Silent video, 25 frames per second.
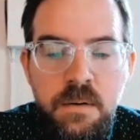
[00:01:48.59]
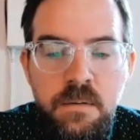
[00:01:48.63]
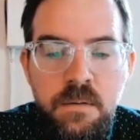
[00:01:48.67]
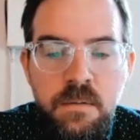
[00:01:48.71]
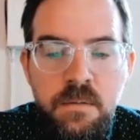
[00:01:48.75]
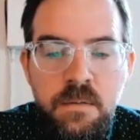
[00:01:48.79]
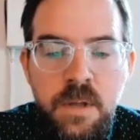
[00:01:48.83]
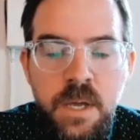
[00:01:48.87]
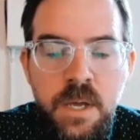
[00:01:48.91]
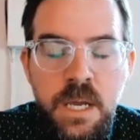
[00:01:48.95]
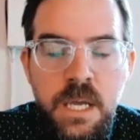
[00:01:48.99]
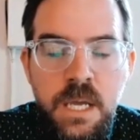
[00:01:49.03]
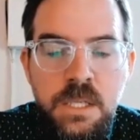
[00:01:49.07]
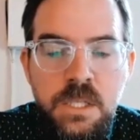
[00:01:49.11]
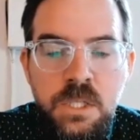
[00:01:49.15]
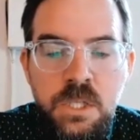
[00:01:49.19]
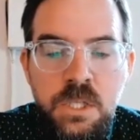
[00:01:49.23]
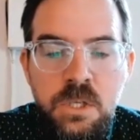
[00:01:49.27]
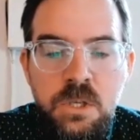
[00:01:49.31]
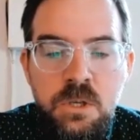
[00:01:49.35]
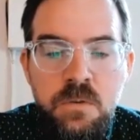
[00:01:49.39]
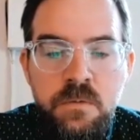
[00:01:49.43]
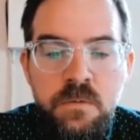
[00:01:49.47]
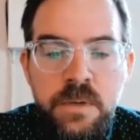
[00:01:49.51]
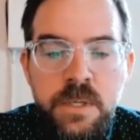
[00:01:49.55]
Like, as
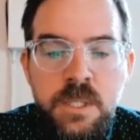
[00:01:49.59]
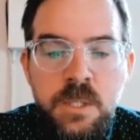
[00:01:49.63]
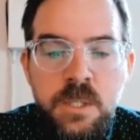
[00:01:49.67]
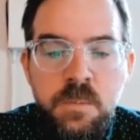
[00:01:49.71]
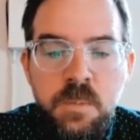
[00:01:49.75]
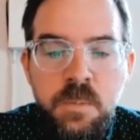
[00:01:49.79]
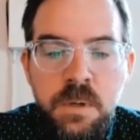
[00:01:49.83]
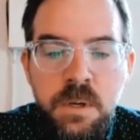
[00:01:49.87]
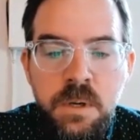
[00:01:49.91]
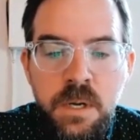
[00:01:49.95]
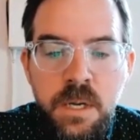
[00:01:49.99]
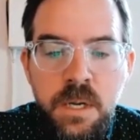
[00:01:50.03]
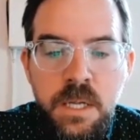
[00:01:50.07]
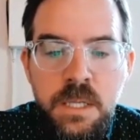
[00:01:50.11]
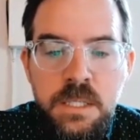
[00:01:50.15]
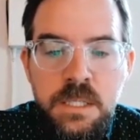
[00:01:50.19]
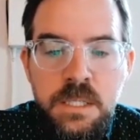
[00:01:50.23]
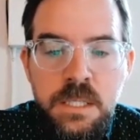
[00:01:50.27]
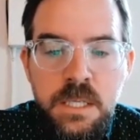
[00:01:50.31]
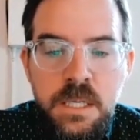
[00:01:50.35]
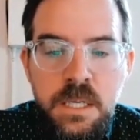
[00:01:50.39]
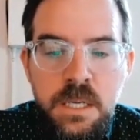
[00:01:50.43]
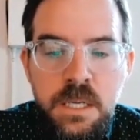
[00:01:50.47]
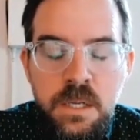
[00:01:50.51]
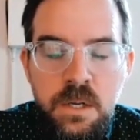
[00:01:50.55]
you've experienced
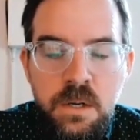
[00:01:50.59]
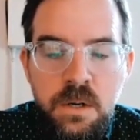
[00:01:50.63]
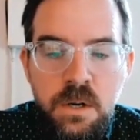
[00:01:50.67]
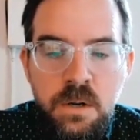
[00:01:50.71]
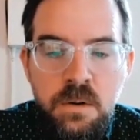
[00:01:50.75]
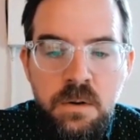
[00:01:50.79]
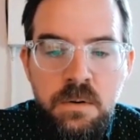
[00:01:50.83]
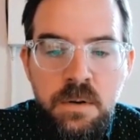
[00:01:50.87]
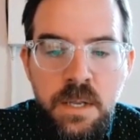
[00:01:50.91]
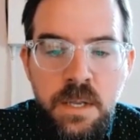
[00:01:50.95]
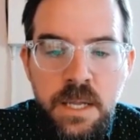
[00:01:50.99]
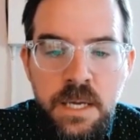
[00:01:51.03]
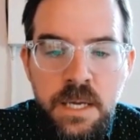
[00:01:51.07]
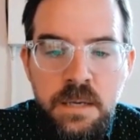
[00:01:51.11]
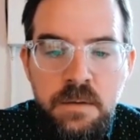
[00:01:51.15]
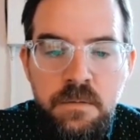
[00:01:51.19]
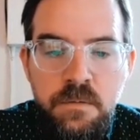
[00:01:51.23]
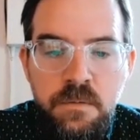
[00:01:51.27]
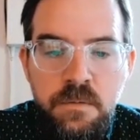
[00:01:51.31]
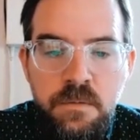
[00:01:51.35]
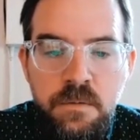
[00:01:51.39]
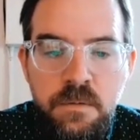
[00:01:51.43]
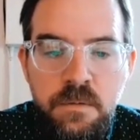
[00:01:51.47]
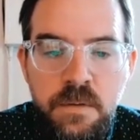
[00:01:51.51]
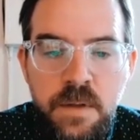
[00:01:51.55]
it in your own life,
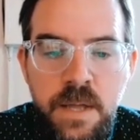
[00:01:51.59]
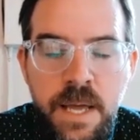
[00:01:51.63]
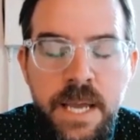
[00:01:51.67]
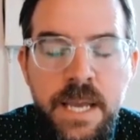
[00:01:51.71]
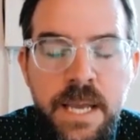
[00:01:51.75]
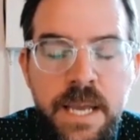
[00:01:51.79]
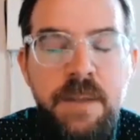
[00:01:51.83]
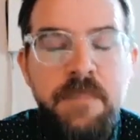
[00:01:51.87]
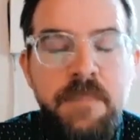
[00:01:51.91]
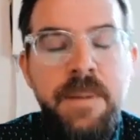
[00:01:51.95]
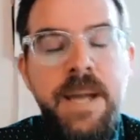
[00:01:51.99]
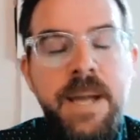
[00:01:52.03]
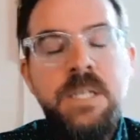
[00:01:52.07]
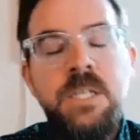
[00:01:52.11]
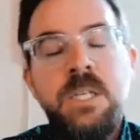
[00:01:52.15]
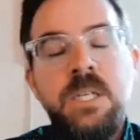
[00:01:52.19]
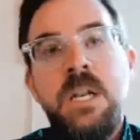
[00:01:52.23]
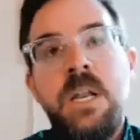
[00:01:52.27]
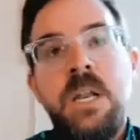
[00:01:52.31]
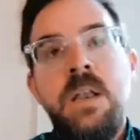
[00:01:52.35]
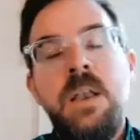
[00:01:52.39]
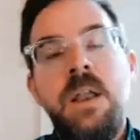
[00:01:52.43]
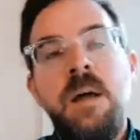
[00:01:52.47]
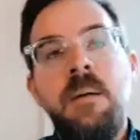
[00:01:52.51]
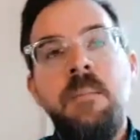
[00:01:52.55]
I can imagine a
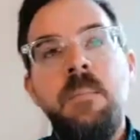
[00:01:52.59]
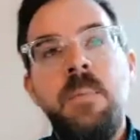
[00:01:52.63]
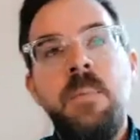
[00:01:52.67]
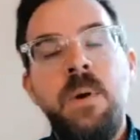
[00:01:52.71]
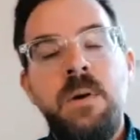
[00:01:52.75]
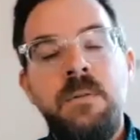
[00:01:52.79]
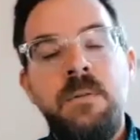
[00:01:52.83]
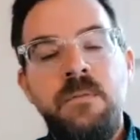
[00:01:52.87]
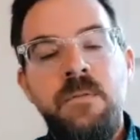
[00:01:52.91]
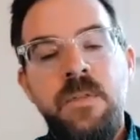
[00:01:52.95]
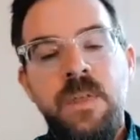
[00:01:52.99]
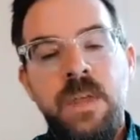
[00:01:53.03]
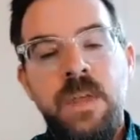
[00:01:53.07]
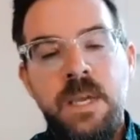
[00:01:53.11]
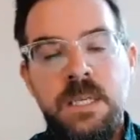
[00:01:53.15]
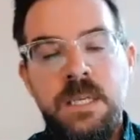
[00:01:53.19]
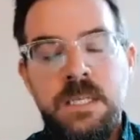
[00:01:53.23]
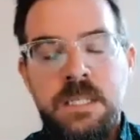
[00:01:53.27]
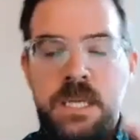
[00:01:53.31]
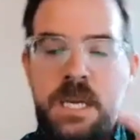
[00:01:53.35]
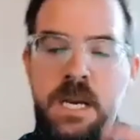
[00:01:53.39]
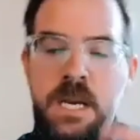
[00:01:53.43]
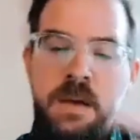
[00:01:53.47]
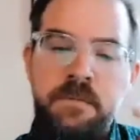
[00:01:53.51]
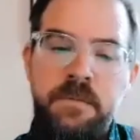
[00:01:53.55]
number of things
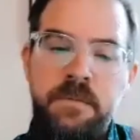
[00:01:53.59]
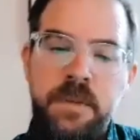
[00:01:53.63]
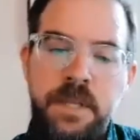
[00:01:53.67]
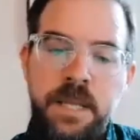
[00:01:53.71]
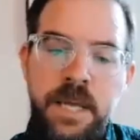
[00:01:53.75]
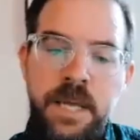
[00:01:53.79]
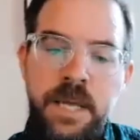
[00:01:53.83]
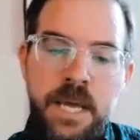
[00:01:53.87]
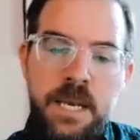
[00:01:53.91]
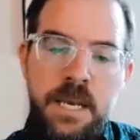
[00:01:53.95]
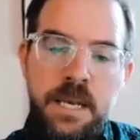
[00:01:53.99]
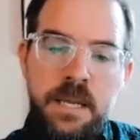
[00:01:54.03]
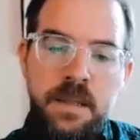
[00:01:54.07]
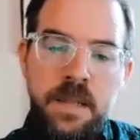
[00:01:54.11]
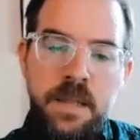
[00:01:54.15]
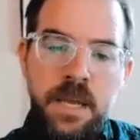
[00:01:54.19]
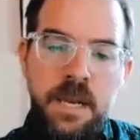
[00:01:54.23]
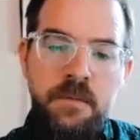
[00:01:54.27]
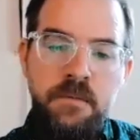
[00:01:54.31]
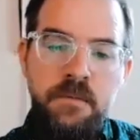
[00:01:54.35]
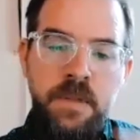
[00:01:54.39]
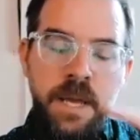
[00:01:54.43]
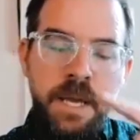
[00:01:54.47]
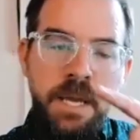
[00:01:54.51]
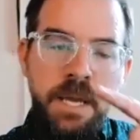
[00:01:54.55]
that
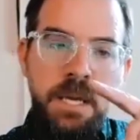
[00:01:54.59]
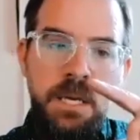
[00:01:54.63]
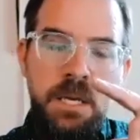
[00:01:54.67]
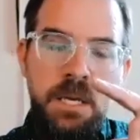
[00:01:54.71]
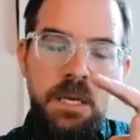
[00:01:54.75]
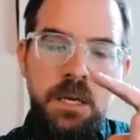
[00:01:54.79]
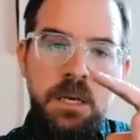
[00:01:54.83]
have like